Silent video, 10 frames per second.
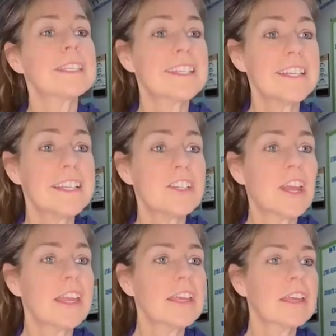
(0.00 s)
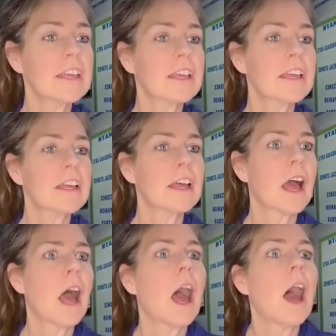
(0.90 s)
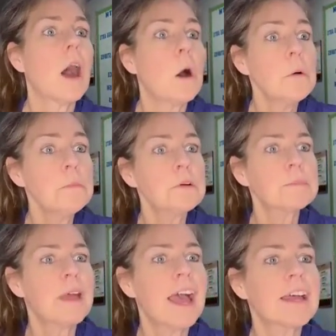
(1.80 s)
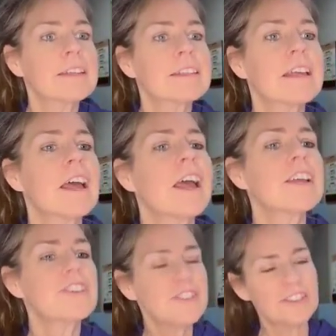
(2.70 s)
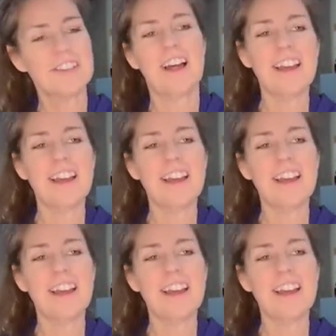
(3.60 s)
What's in it, Jake? A homework pass you're